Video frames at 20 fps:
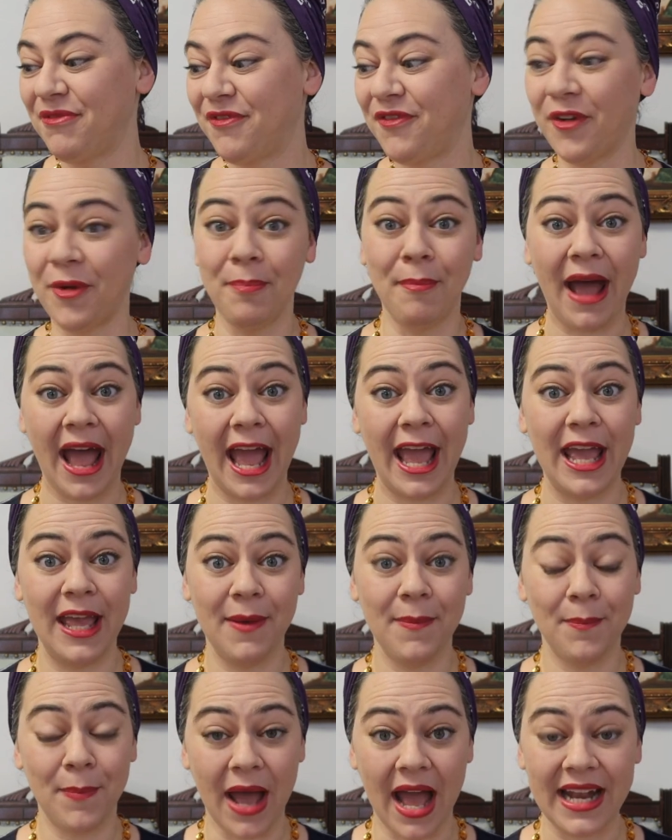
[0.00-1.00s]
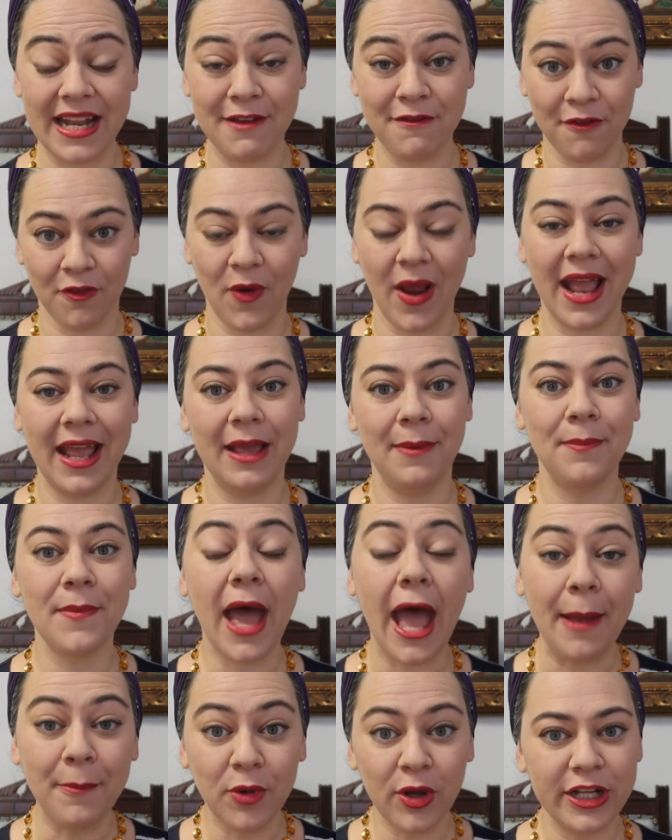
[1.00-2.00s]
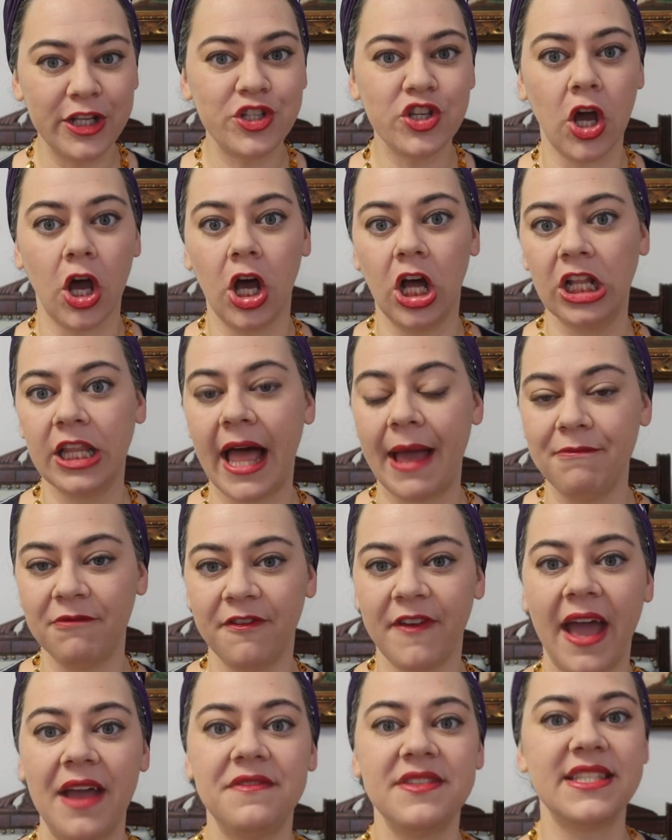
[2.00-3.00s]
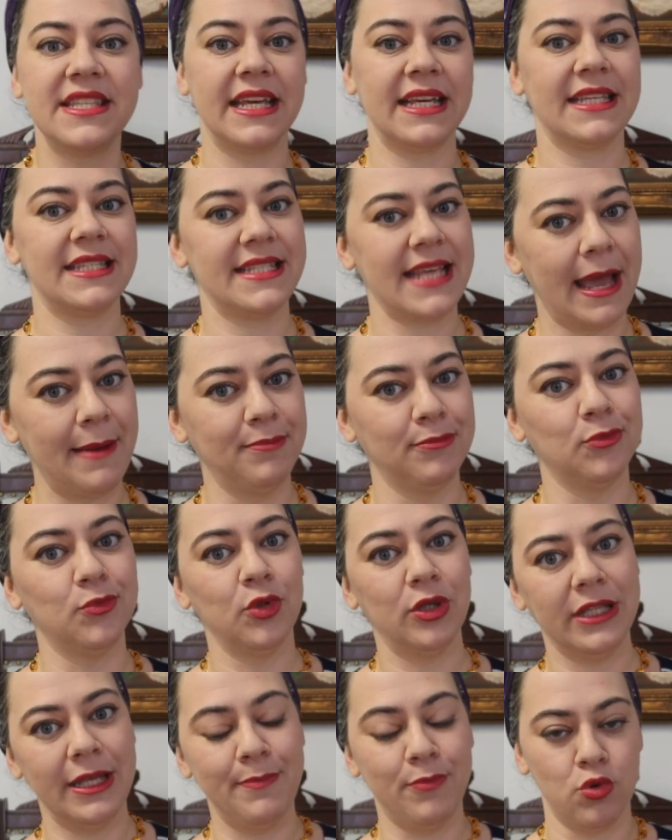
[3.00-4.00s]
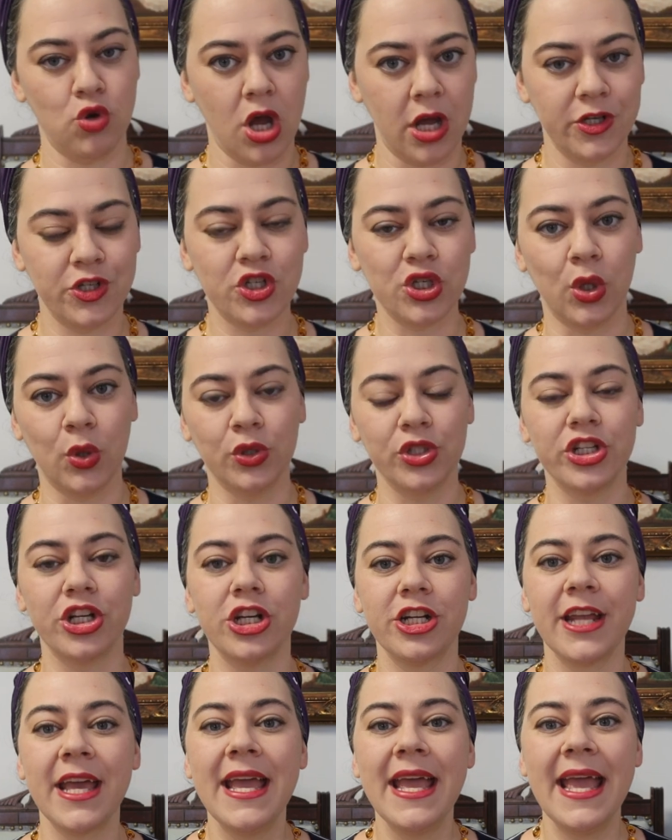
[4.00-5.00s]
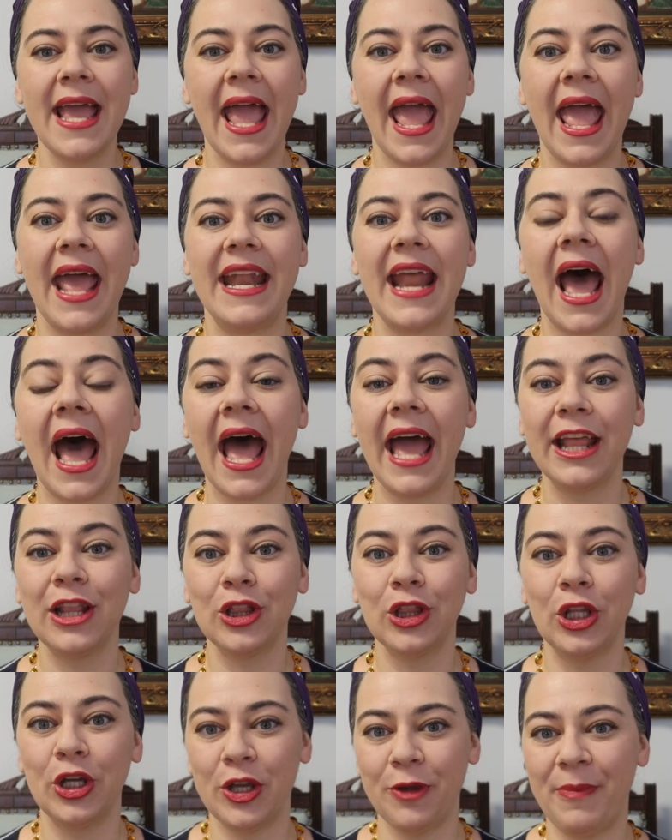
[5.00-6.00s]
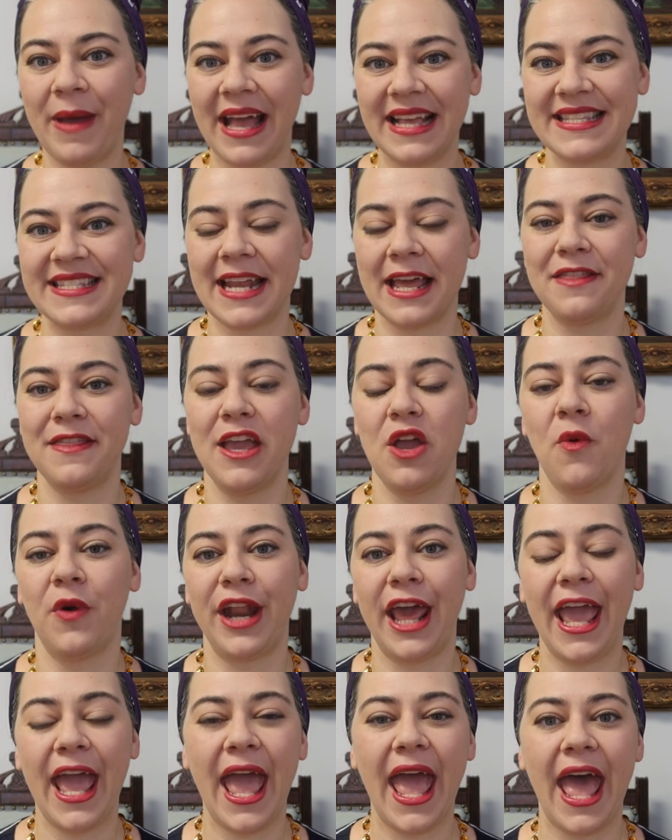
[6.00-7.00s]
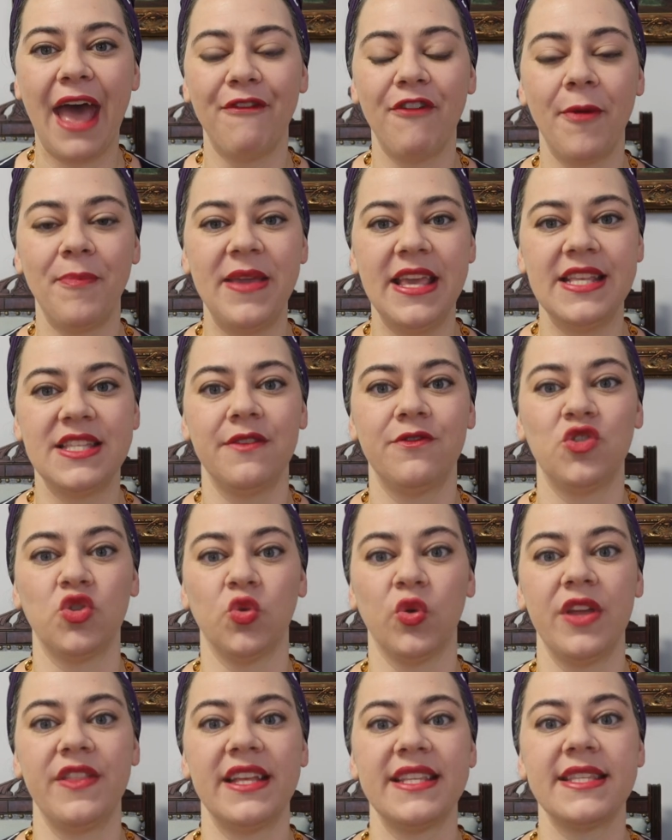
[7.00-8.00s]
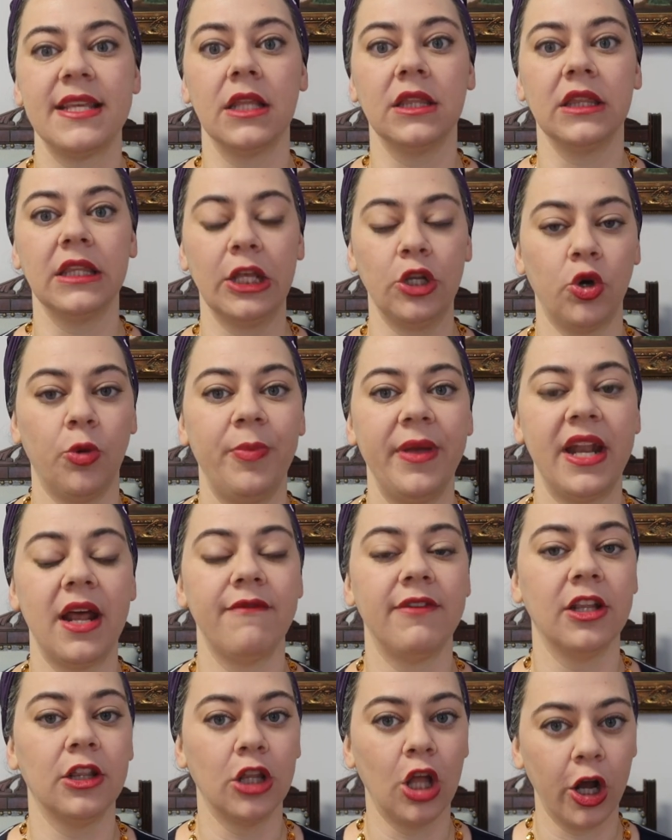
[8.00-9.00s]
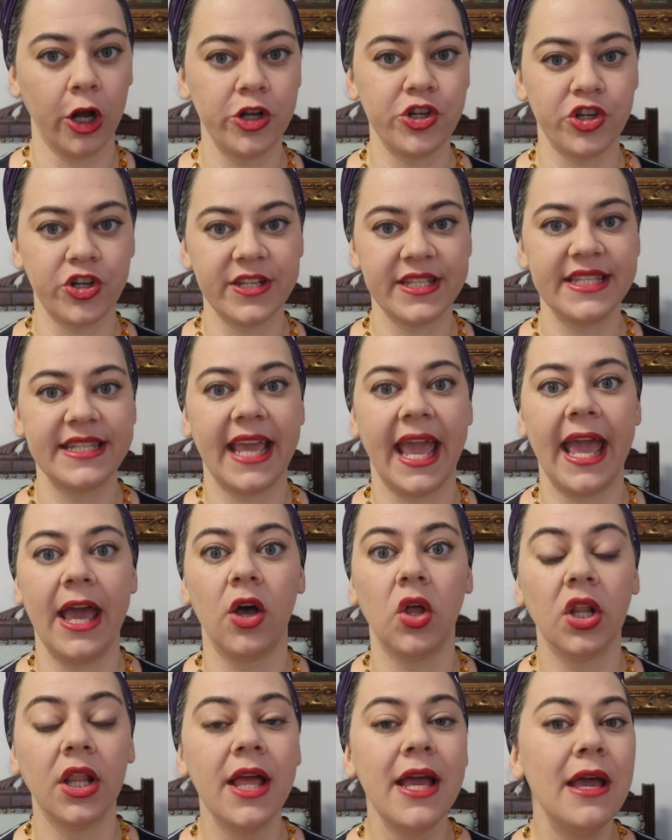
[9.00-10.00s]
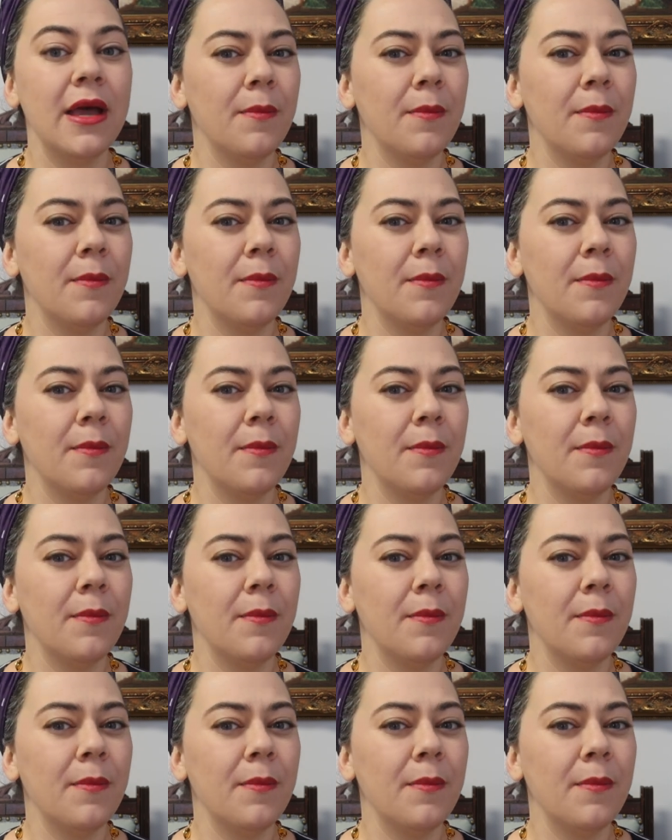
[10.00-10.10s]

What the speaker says: for my body frame. I'm pretty tall, I'm 5'6", I'm really broad shouldered, and I look best, I think, when I have a piece of jewelry that's a little bit of a larger scale,